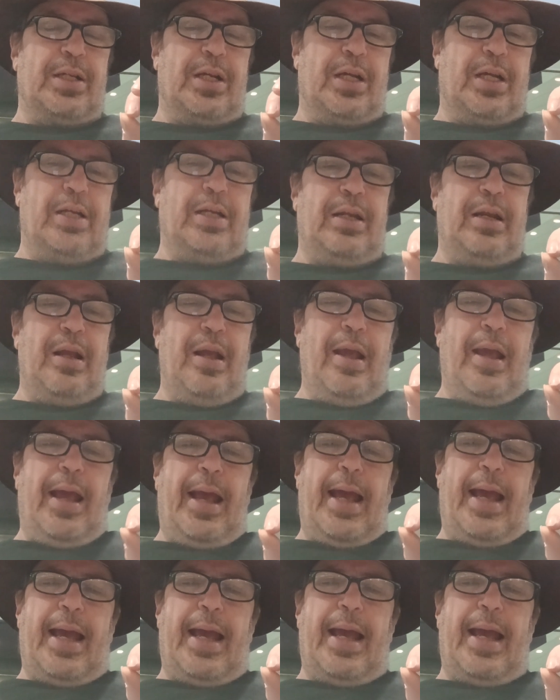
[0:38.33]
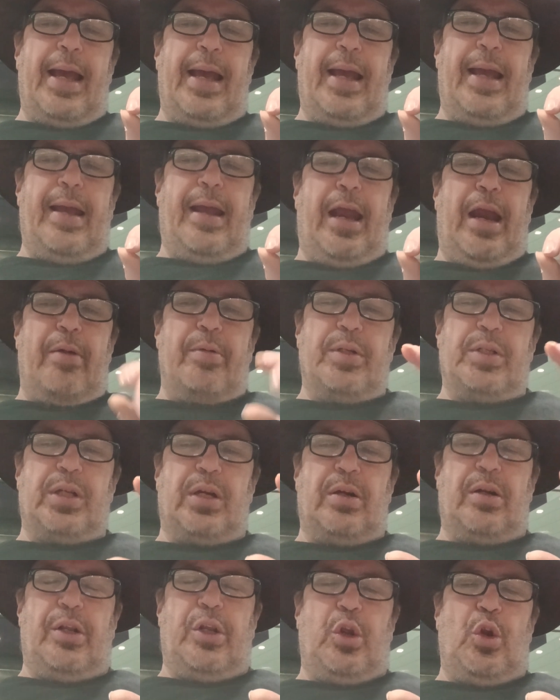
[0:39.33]
You can
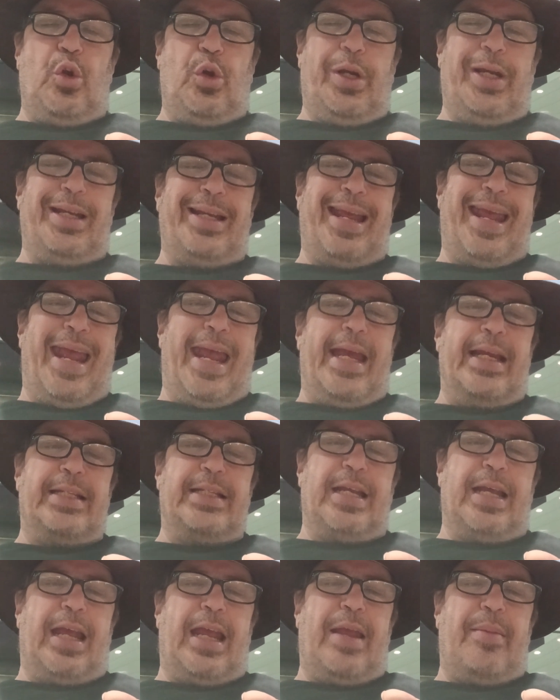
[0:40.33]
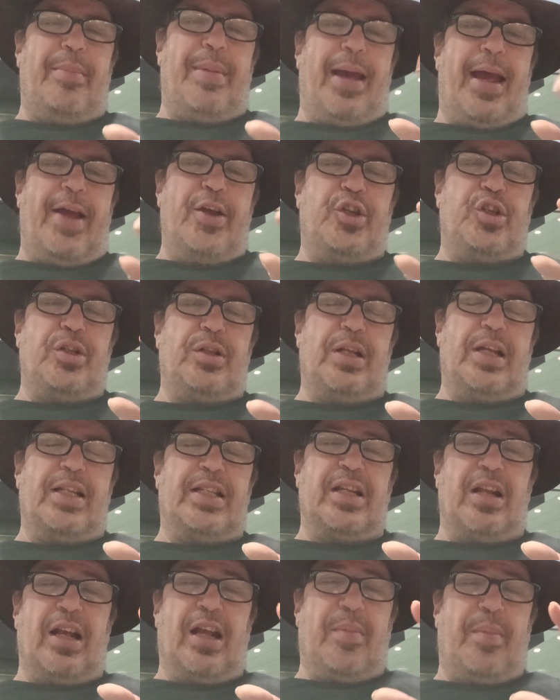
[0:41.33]
Arizona, you're looking at a margin
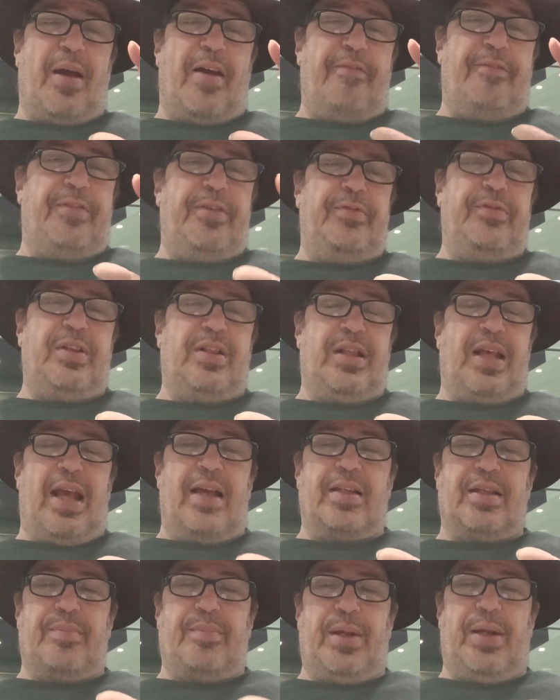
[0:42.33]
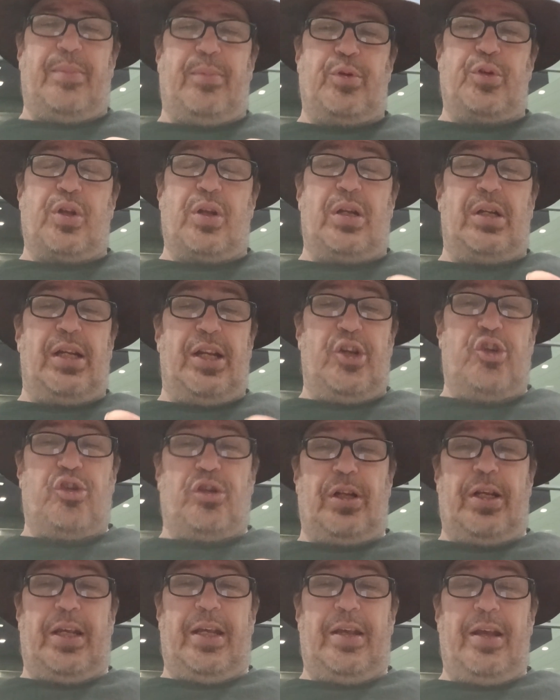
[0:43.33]
that's like about 50,000 people. So
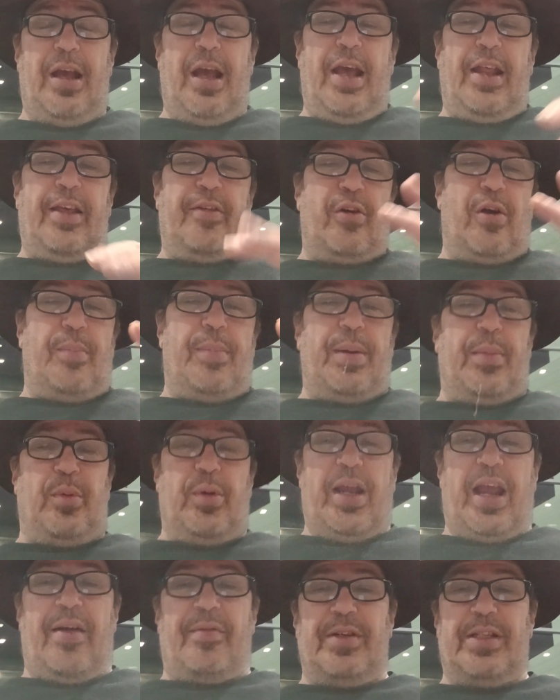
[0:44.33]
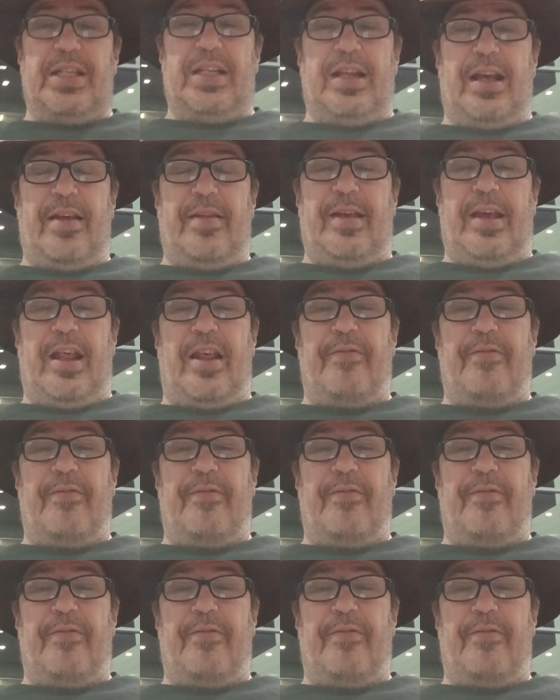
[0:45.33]
literally, they've got people canvassing out there.